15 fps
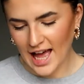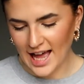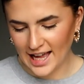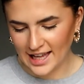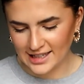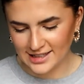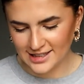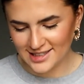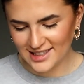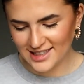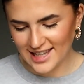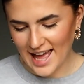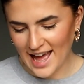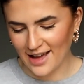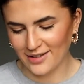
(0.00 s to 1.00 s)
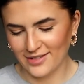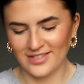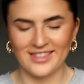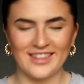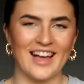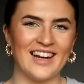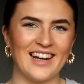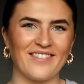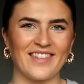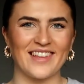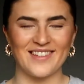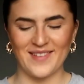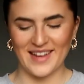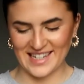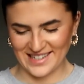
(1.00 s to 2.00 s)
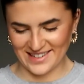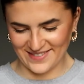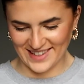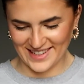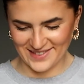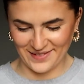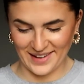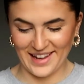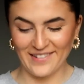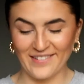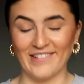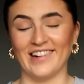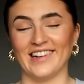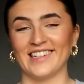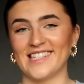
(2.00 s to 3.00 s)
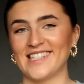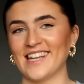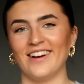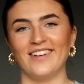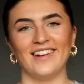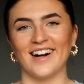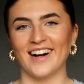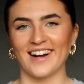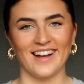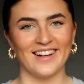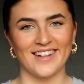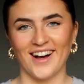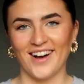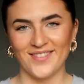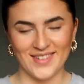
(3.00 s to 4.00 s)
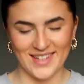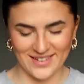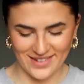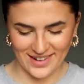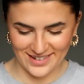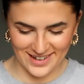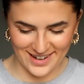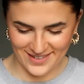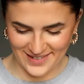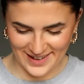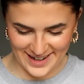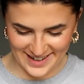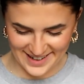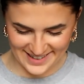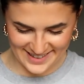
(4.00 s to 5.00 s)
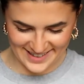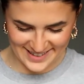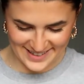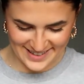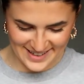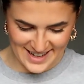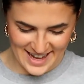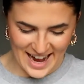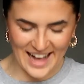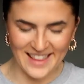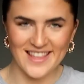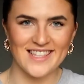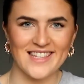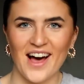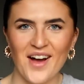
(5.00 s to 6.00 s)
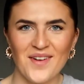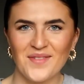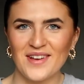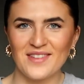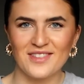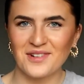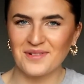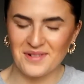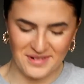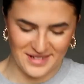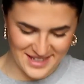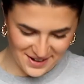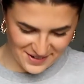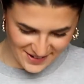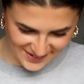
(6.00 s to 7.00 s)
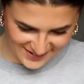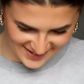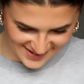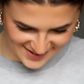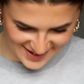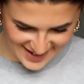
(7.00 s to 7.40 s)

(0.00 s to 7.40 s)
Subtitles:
And yeah, I love this picture of us. We all look so young. I can't believe how young we look. At the time, we thought we were so old as